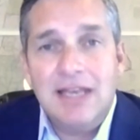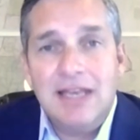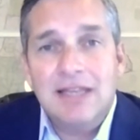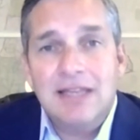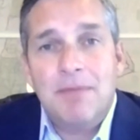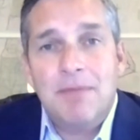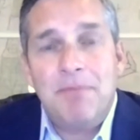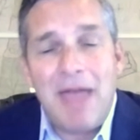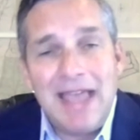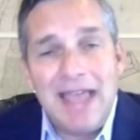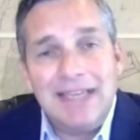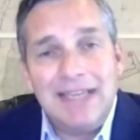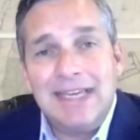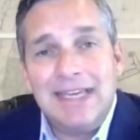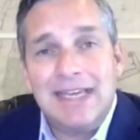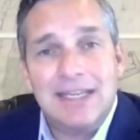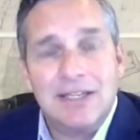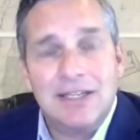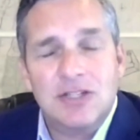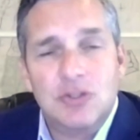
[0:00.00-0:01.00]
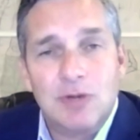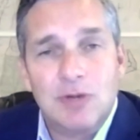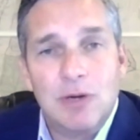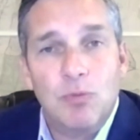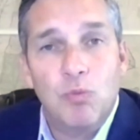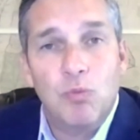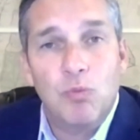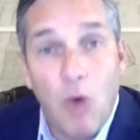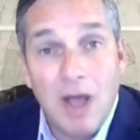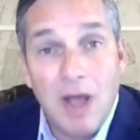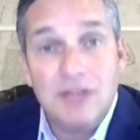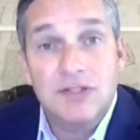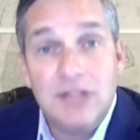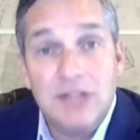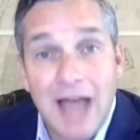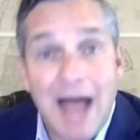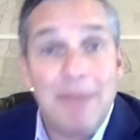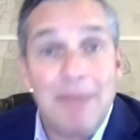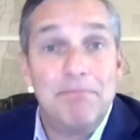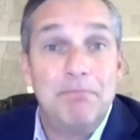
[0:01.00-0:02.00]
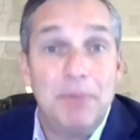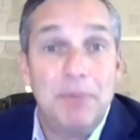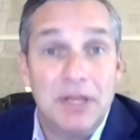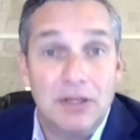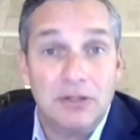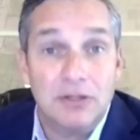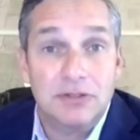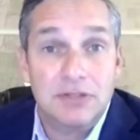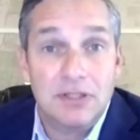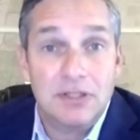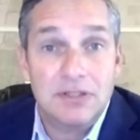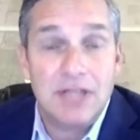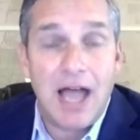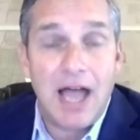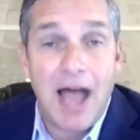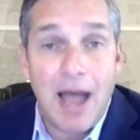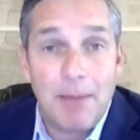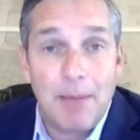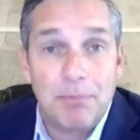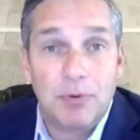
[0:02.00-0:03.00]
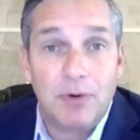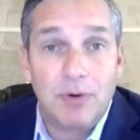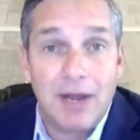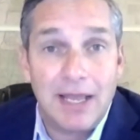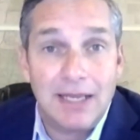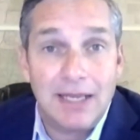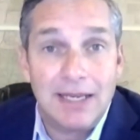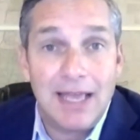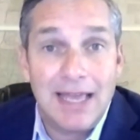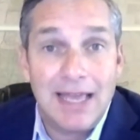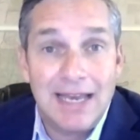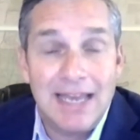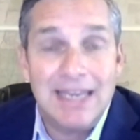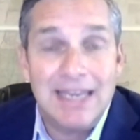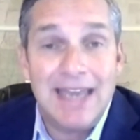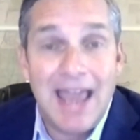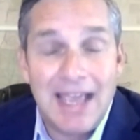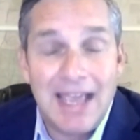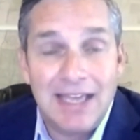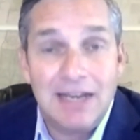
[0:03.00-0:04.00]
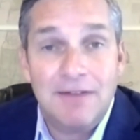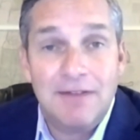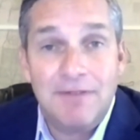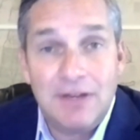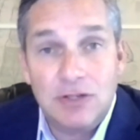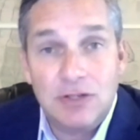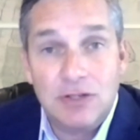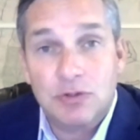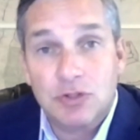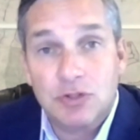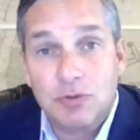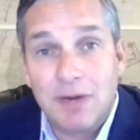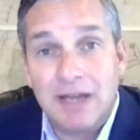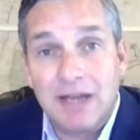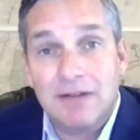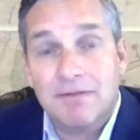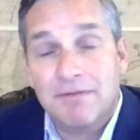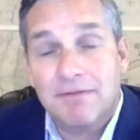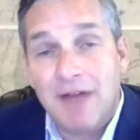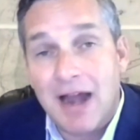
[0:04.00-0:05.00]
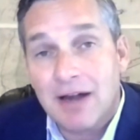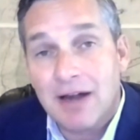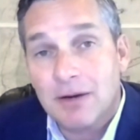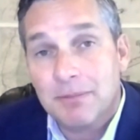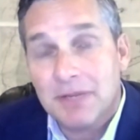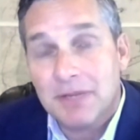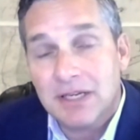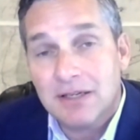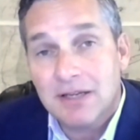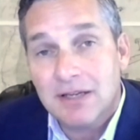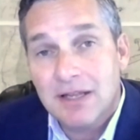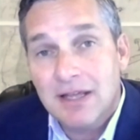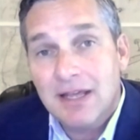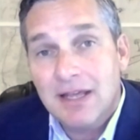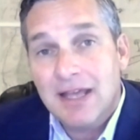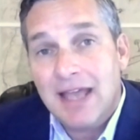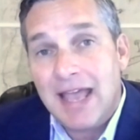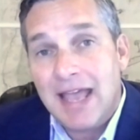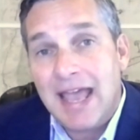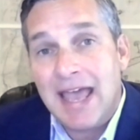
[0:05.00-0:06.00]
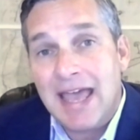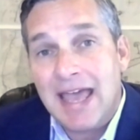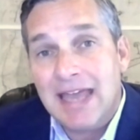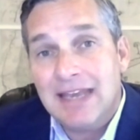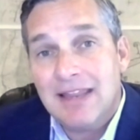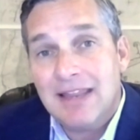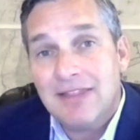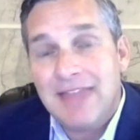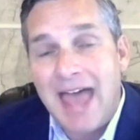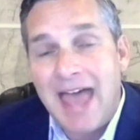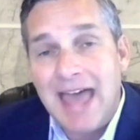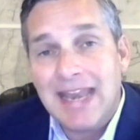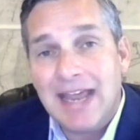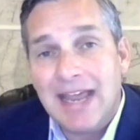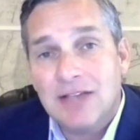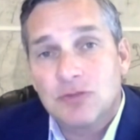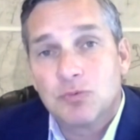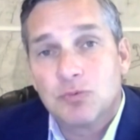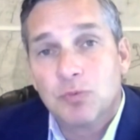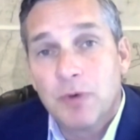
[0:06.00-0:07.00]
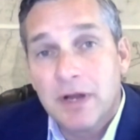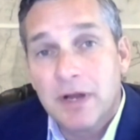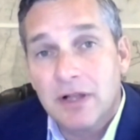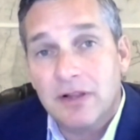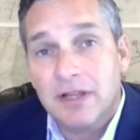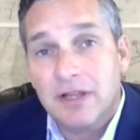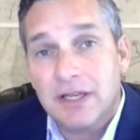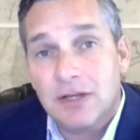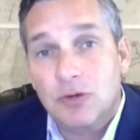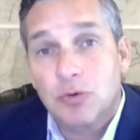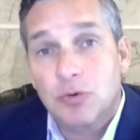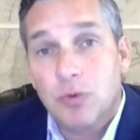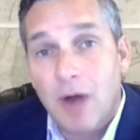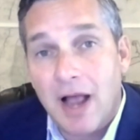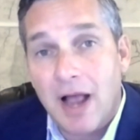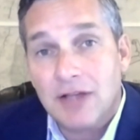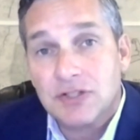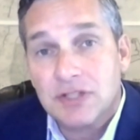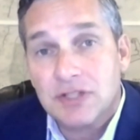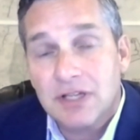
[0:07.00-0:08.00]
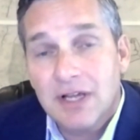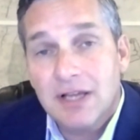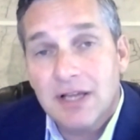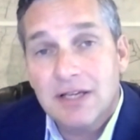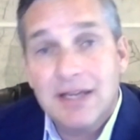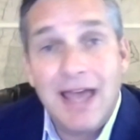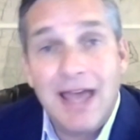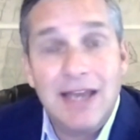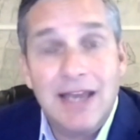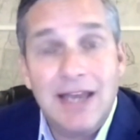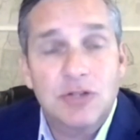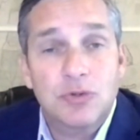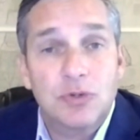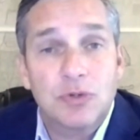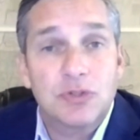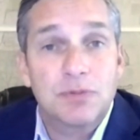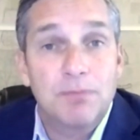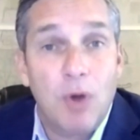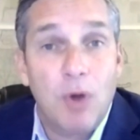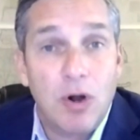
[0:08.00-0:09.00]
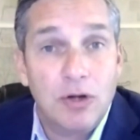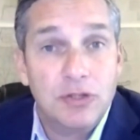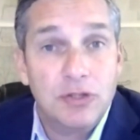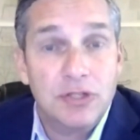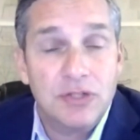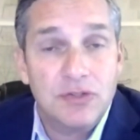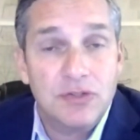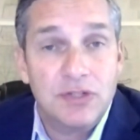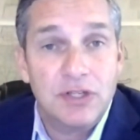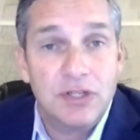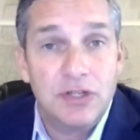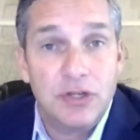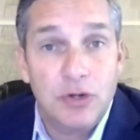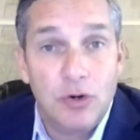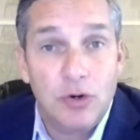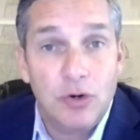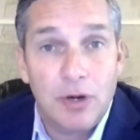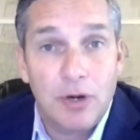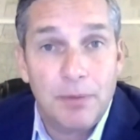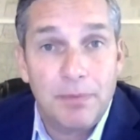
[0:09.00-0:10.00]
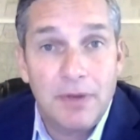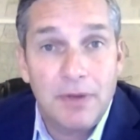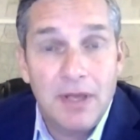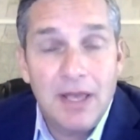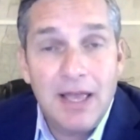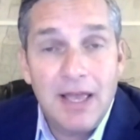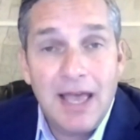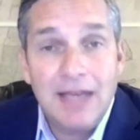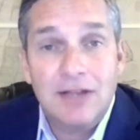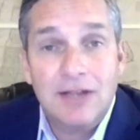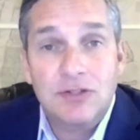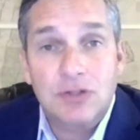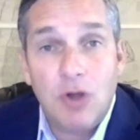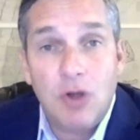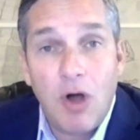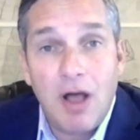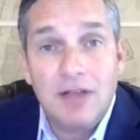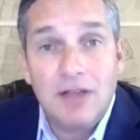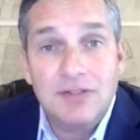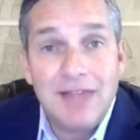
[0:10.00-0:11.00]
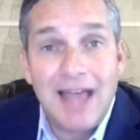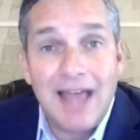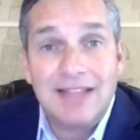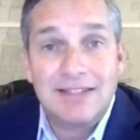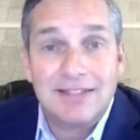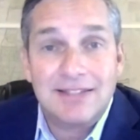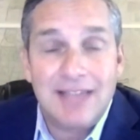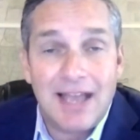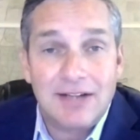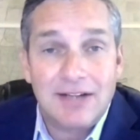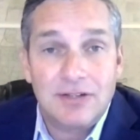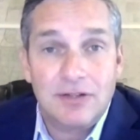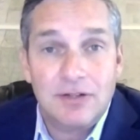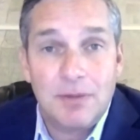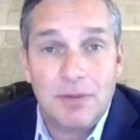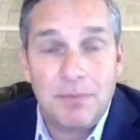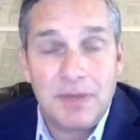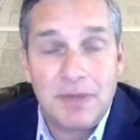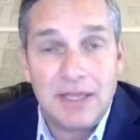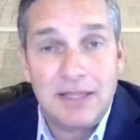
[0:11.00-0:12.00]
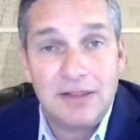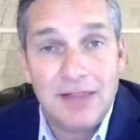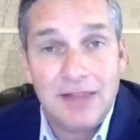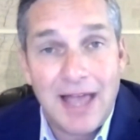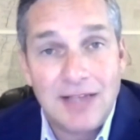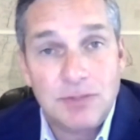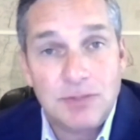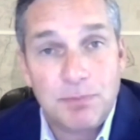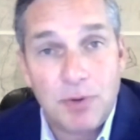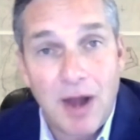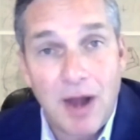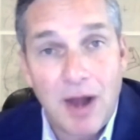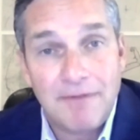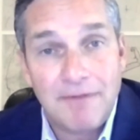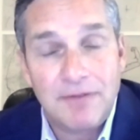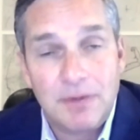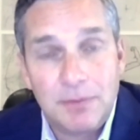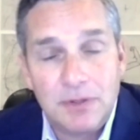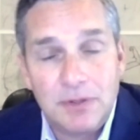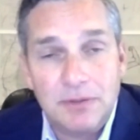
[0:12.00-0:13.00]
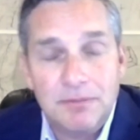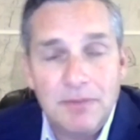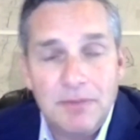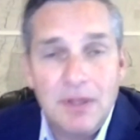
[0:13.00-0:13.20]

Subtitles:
The banking industry was not built to operate in a negative interest rate environment. And that has really crushed net interest margins in Europe and has caused that sector to be less profitable.